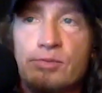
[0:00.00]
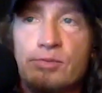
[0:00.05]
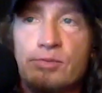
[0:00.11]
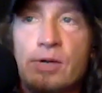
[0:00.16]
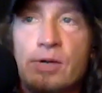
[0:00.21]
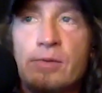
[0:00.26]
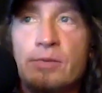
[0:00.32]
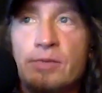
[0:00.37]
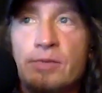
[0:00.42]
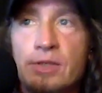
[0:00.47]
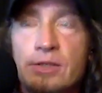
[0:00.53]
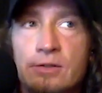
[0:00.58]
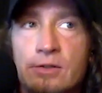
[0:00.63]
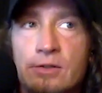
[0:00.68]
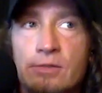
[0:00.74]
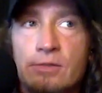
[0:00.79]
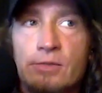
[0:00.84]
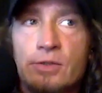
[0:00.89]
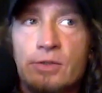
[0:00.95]
probably
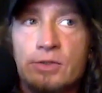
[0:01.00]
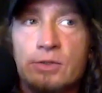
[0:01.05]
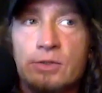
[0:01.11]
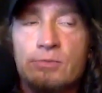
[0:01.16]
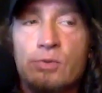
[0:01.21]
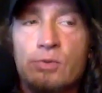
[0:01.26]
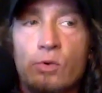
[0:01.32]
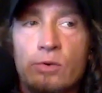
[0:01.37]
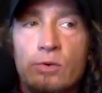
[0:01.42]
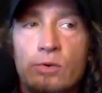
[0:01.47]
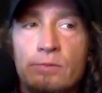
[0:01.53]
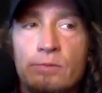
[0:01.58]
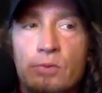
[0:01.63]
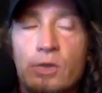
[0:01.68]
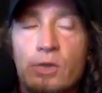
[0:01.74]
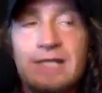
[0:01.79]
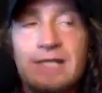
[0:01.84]
the most important point,